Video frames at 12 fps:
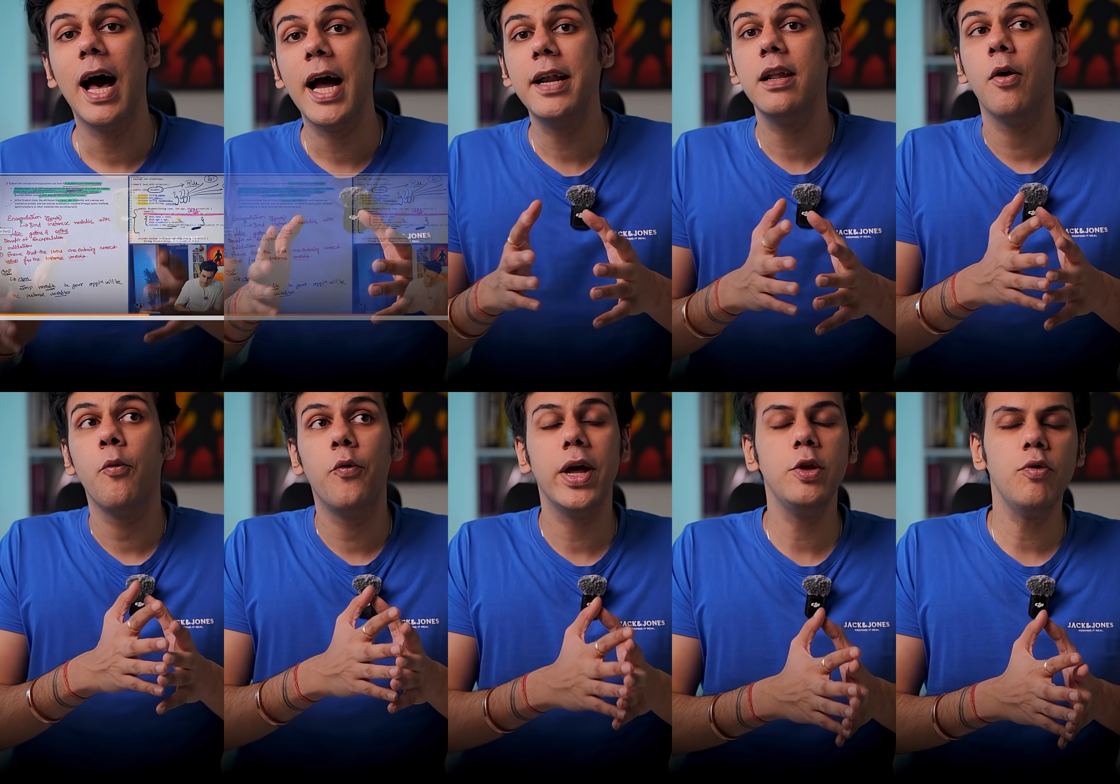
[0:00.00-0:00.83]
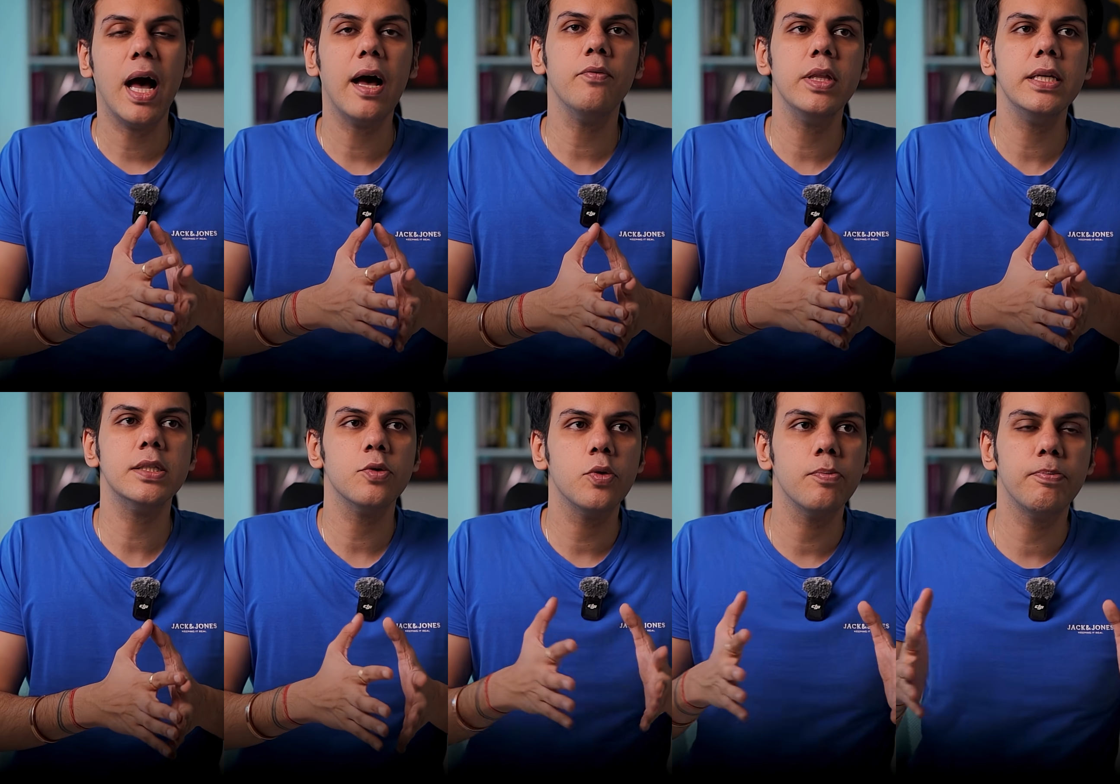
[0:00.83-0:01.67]
And when you have
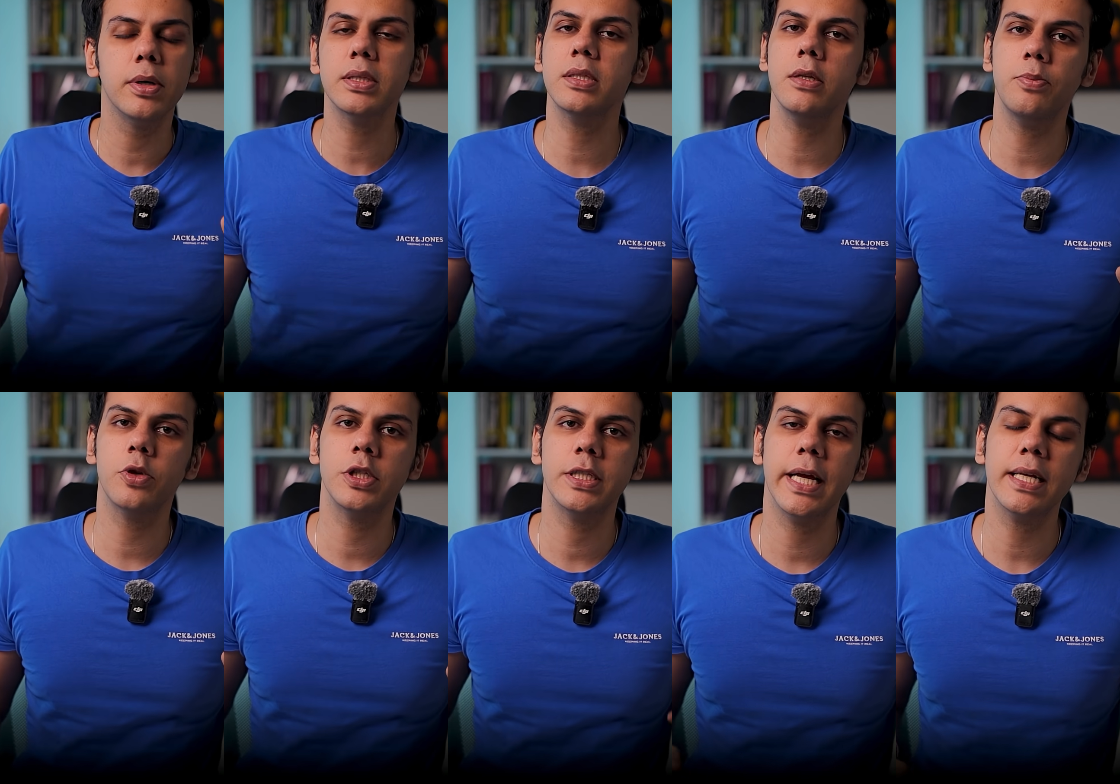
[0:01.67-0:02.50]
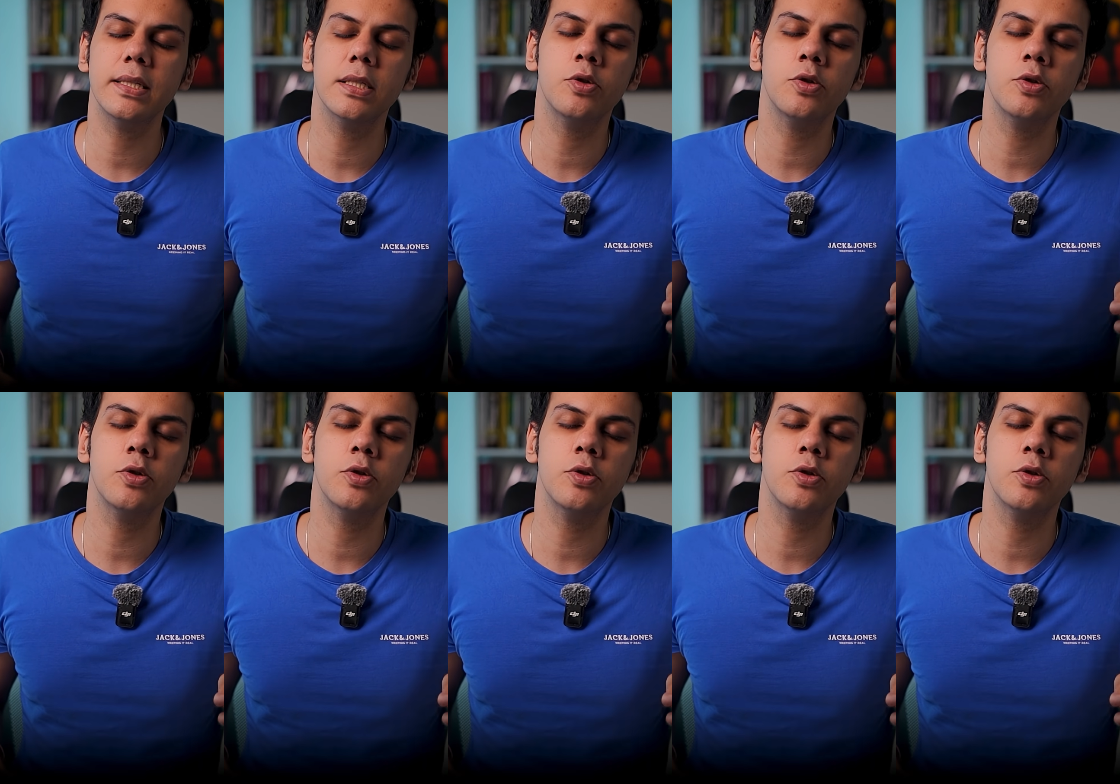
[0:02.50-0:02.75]
these personal projects,